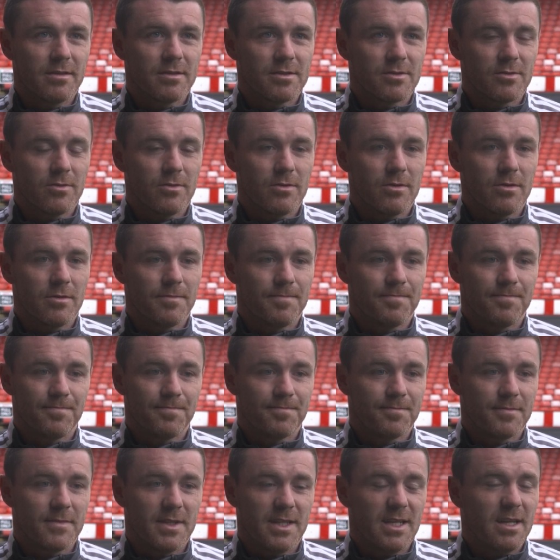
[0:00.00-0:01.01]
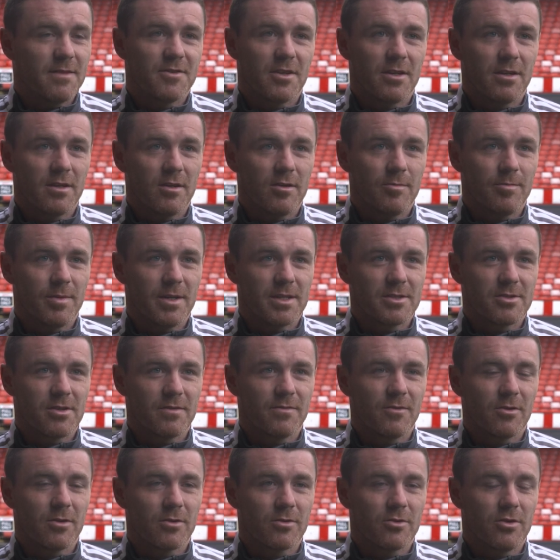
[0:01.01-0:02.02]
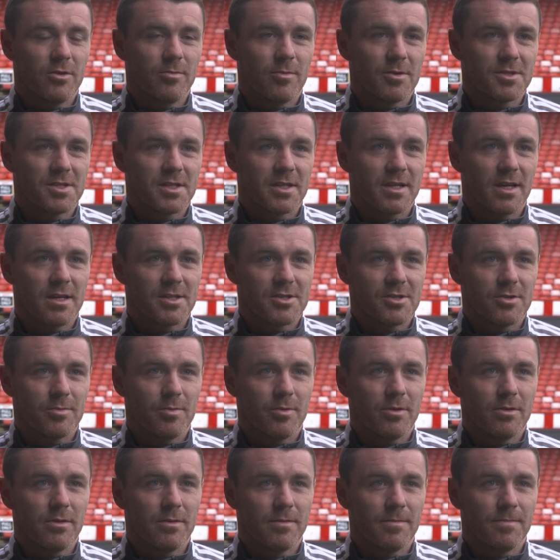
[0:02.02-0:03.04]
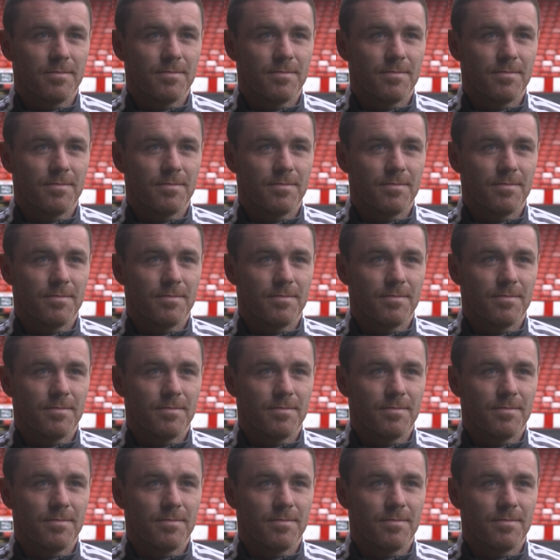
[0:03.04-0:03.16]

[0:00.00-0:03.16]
So yeah, I've done a little bit. So I've not got too much to catch up on.